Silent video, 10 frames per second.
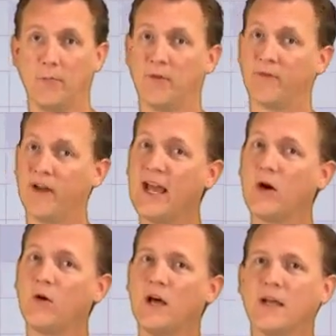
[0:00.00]
But for
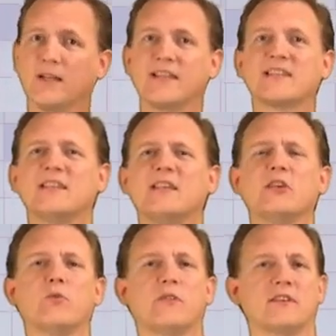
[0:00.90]
now, let's
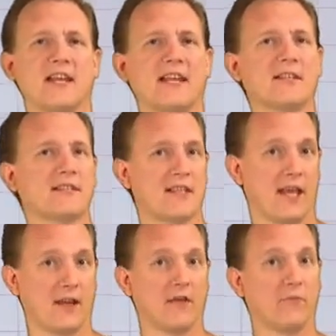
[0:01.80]
continue with the second
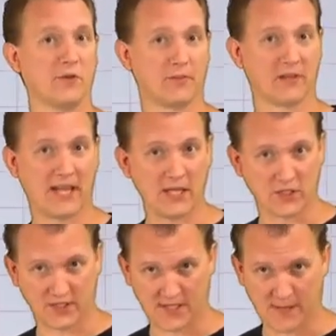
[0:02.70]
set of
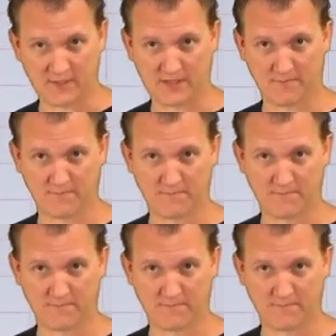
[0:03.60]
multiplication steps.